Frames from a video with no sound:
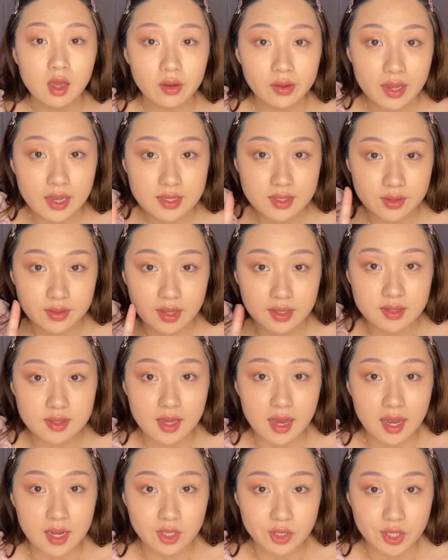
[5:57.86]
Okay, so that's the
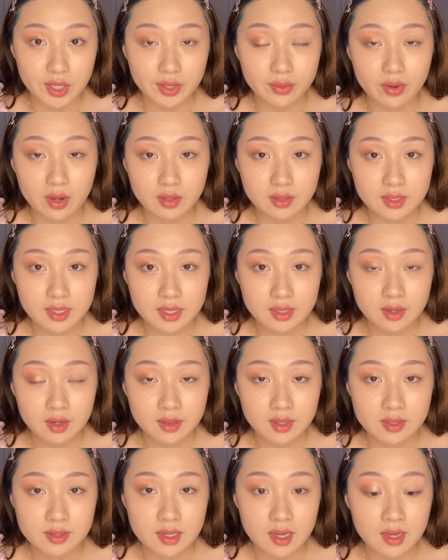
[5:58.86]
eyeshadow all done on
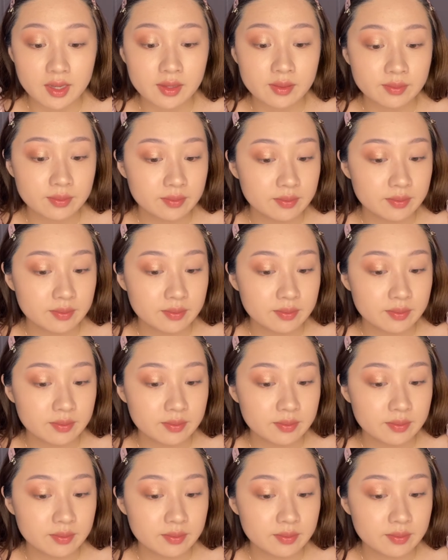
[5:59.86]
this eye.